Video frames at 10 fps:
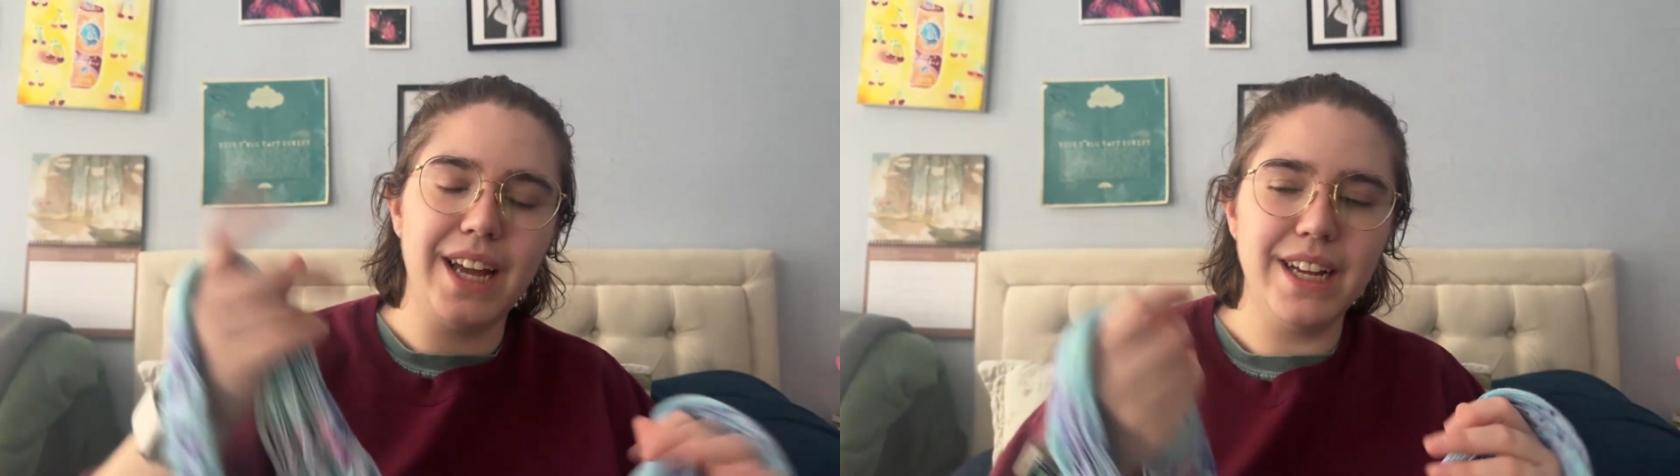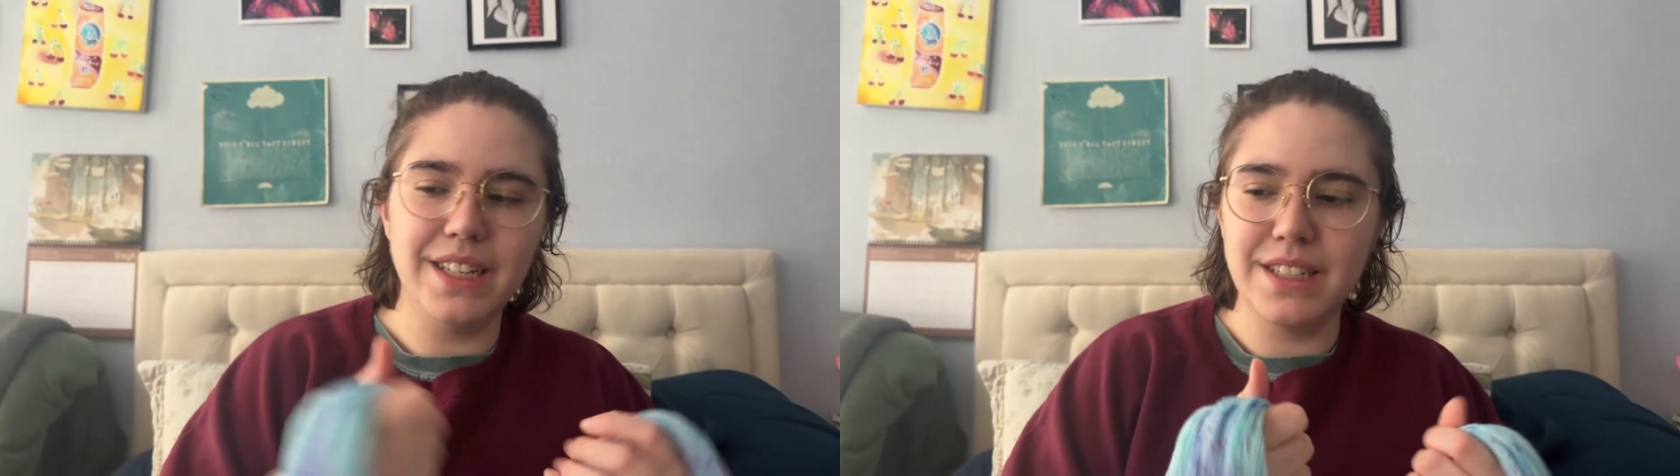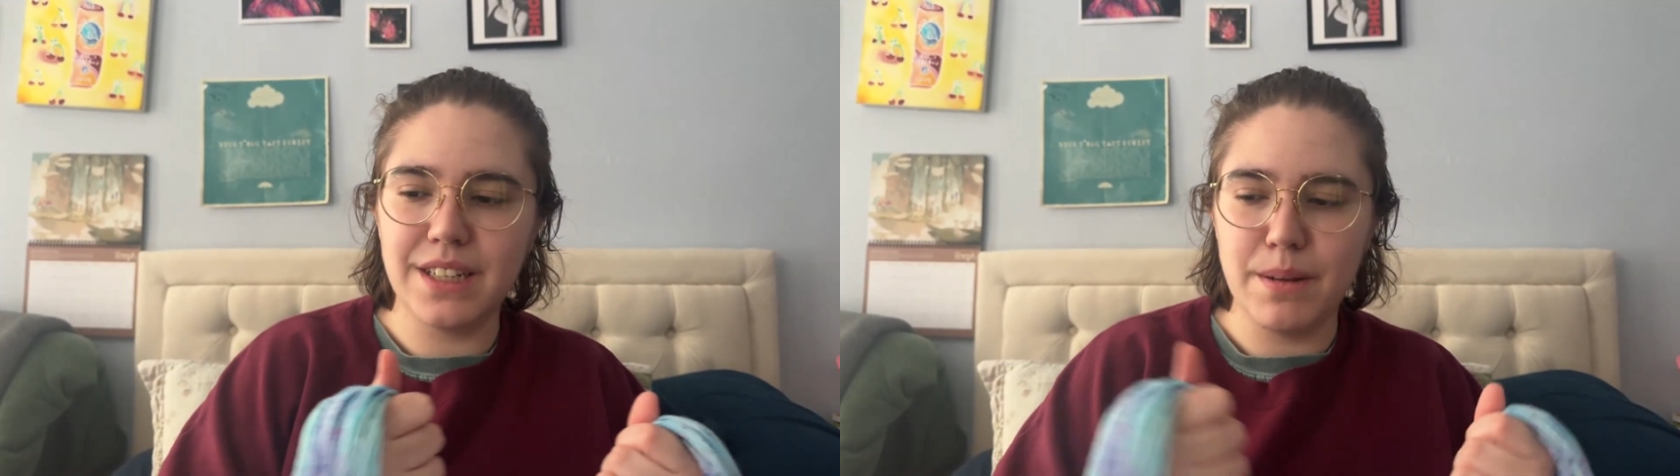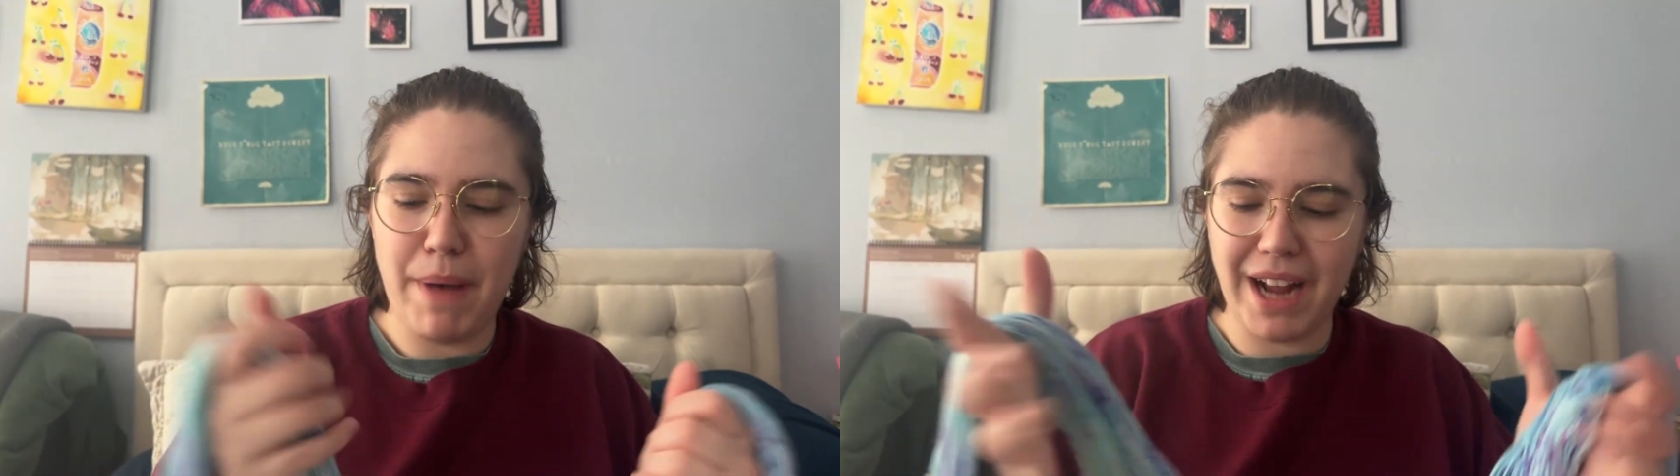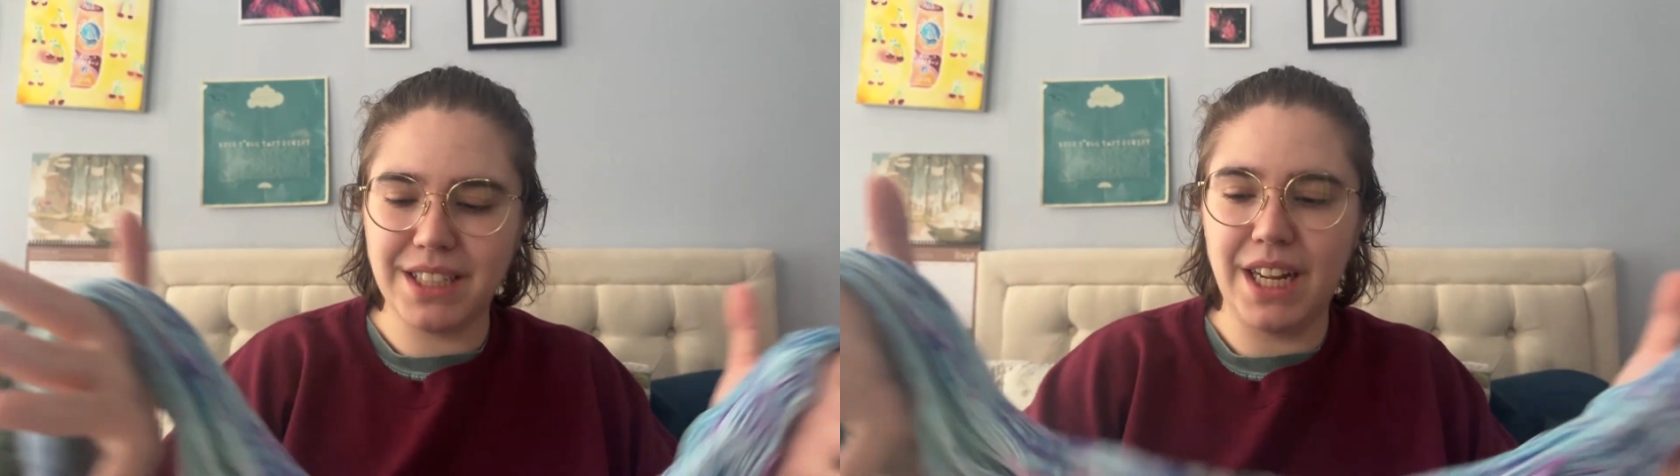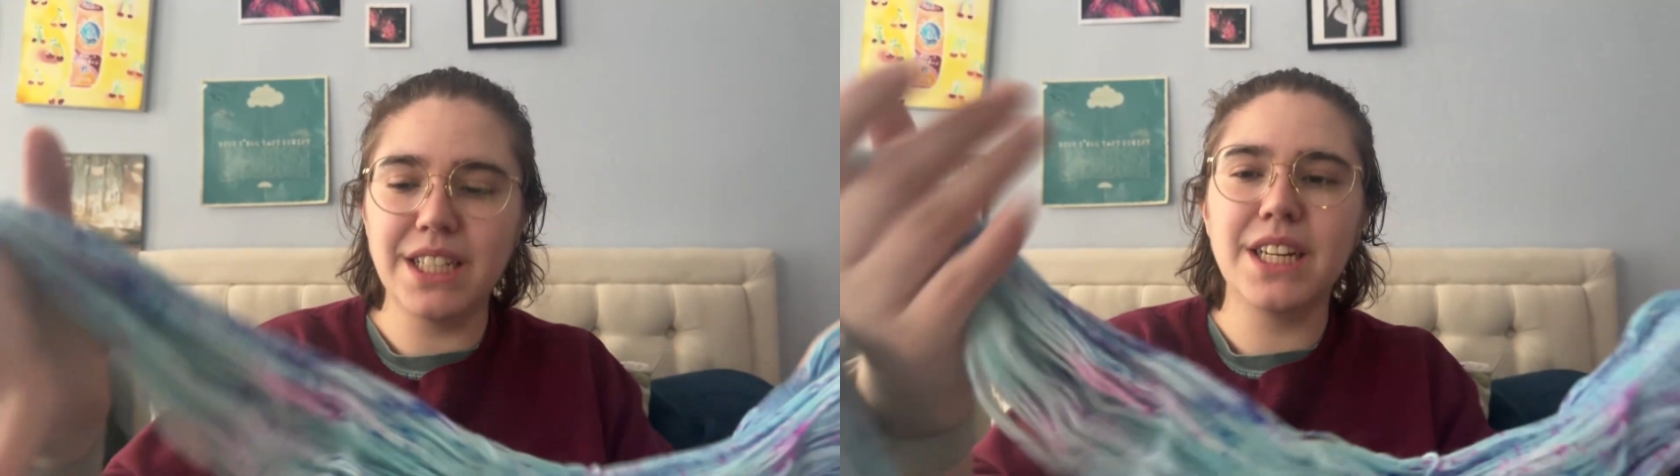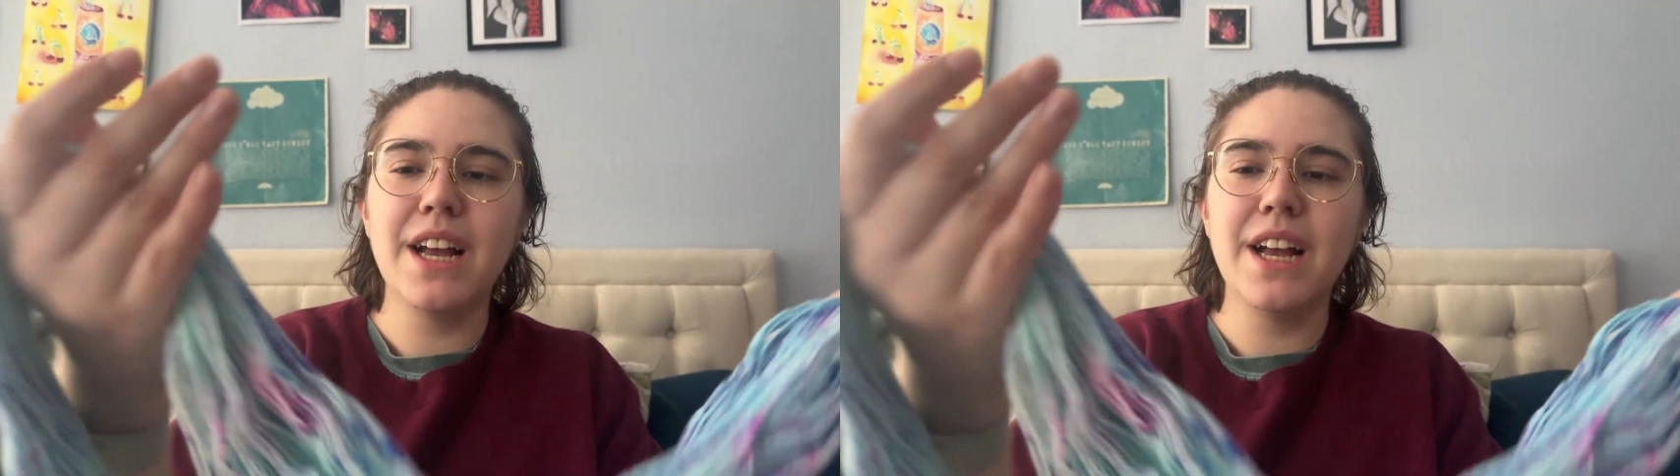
and backstained,